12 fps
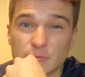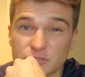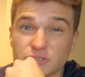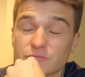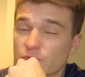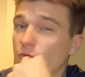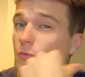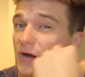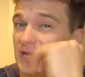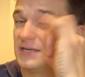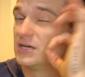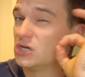shoot for the
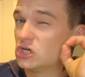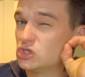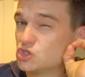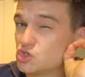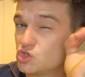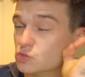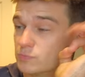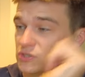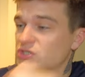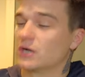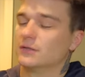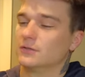white. Super
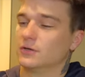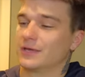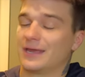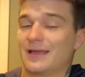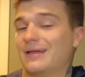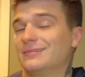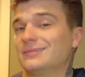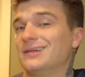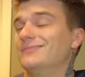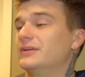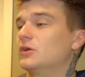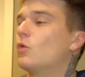solid looking, love
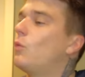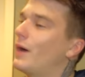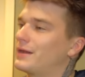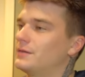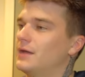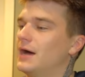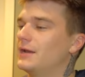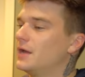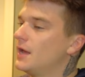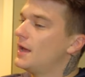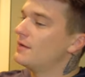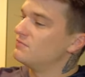it quite a lot.
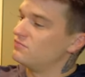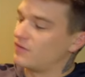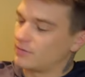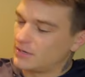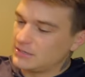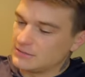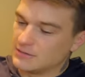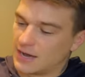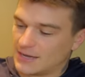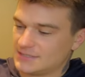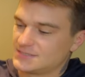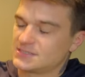Very
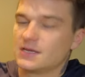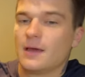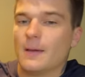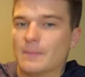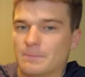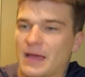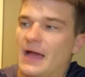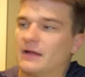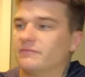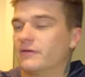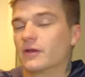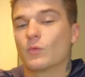nice bag,
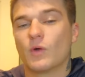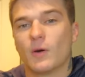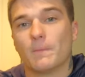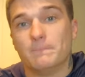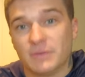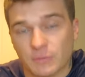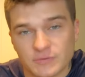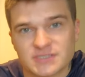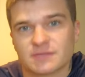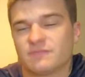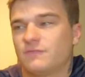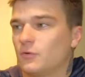very well built,
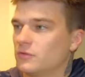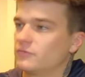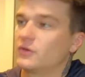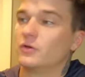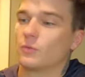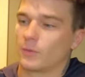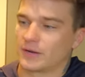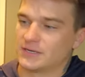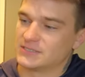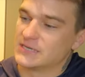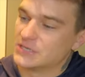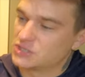full of good
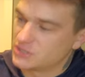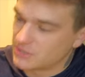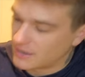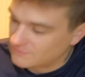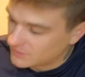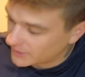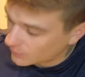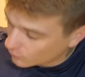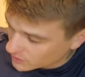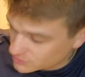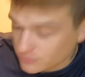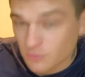organization. I feel like it
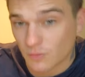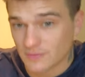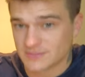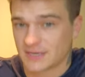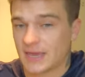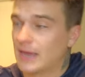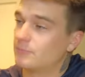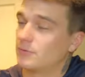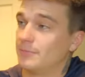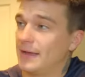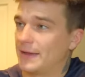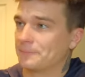works really well as a camera
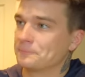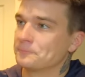bag.